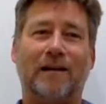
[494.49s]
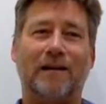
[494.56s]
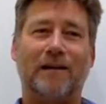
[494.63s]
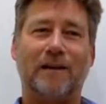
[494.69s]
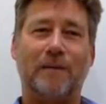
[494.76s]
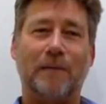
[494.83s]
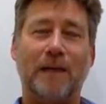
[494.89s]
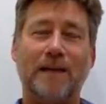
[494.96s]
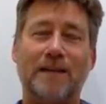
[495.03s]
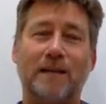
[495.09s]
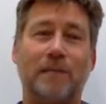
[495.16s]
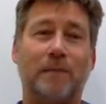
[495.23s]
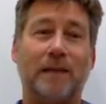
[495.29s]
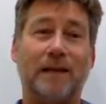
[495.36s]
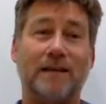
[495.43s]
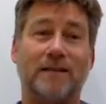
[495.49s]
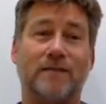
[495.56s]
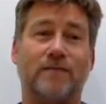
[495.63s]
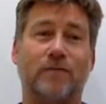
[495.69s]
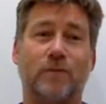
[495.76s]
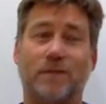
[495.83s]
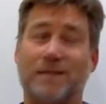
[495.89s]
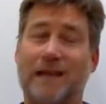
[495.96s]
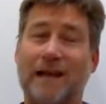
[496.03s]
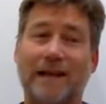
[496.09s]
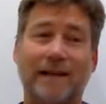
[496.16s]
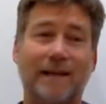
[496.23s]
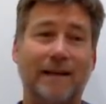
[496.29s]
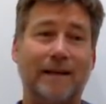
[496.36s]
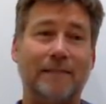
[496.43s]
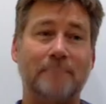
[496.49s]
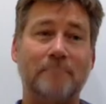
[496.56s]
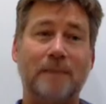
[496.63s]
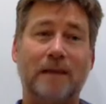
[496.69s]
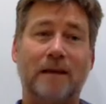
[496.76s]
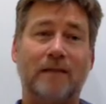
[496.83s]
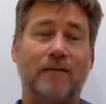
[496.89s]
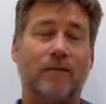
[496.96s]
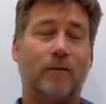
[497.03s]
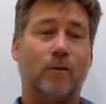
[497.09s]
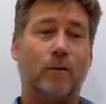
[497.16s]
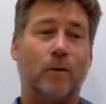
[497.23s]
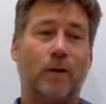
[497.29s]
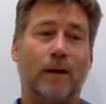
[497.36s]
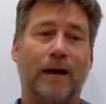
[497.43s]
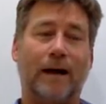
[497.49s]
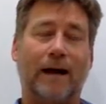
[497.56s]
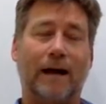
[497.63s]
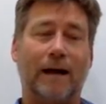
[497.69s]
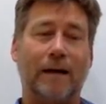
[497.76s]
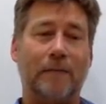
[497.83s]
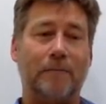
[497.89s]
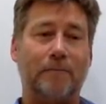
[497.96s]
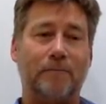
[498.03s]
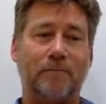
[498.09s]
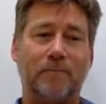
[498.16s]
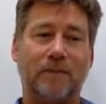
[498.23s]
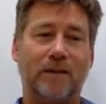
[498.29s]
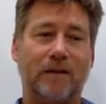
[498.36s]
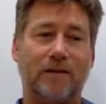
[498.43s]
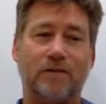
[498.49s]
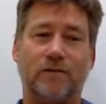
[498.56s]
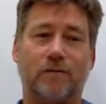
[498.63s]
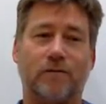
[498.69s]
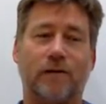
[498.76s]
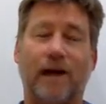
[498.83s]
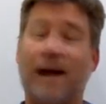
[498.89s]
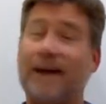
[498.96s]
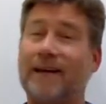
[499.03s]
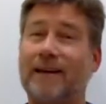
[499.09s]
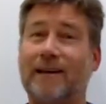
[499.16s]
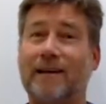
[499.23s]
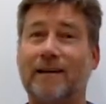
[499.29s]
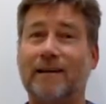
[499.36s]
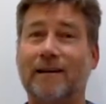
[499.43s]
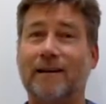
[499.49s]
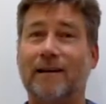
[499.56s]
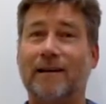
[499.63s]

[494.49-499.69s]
an amazing place for cycling, for sort of hiking.